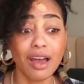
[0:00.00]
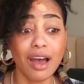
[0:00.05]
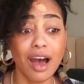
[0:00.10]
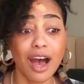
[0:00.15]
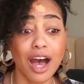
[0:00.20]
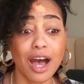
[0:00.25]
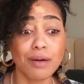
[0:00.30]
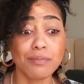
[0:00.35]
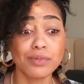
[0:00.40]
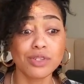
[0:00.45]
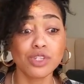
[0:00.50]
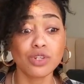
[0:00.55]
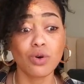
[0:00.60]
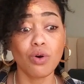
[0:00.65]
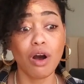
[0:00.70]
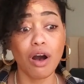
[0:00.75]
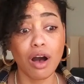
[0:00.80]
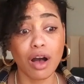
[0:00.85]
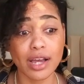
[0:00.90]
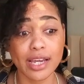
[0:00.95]
Um, so
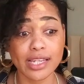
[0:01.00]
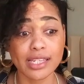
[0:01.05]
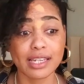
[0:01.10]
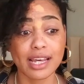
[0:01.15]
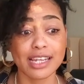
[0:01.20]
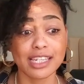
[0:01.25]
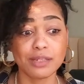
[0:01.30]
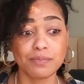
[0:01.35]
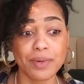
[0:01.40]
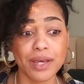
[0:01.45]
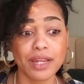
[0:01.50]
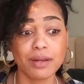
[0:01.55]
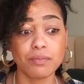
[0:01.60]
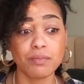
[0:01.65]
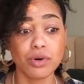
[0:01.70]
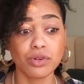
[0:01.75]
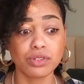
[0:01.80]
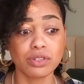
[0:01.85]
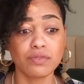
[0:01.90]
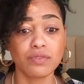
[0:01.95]
August, I spent
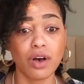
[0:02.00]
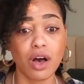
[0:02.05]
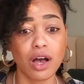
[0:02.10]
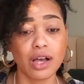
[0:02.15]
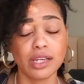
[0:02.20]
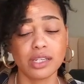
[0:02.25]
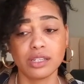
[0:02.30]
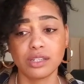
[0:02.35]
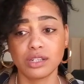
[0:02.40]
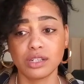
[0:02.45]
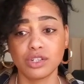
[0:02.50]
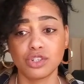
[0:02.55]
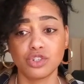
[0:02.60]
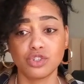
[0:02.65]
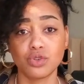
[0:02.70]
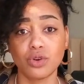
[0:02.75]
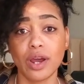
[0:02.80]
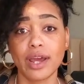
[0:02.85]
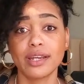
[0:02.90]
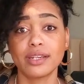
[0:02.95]
most of August just
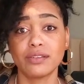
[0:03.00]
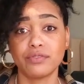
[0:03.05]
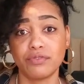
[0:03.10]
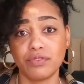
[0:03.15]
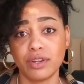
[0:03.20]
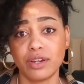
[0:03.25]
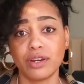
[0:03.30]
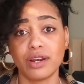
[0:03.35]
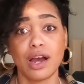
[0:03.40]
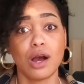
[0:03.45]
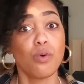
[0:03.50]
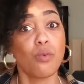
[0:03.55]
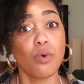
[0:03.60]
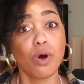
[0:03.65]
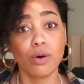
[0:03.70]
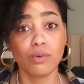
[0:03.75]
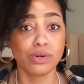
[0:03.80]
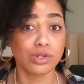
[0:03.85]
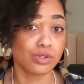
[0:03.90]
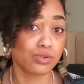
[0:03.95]
trying to figure out
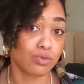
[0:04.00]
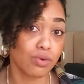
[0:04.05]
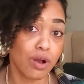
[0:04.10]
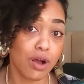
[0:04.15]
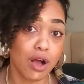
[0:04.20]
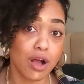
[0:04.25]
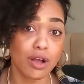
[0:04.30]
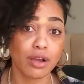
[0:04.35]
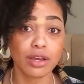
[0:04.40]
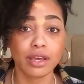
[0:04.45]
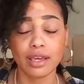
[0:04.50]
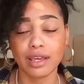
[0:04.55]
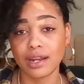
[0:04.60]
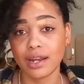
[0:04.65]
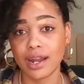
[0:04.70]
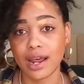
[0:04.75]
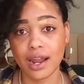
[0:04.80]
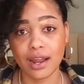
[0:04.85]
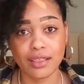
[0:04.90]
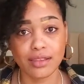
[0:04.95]
what was wrong, in
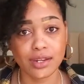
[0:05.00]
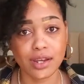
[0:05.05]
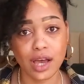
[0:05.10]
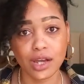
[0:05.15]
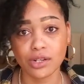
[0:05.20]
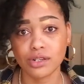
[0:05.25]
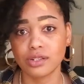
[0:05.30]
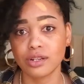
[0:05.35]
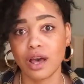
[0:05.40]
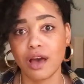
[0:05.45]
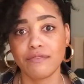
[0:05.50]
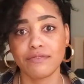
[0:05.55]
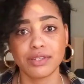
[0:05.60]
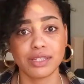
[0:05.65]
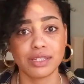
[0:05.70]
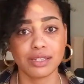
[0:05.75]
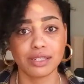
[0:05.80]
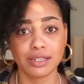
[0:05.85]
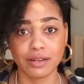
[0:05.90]
and out of the doctor's offices,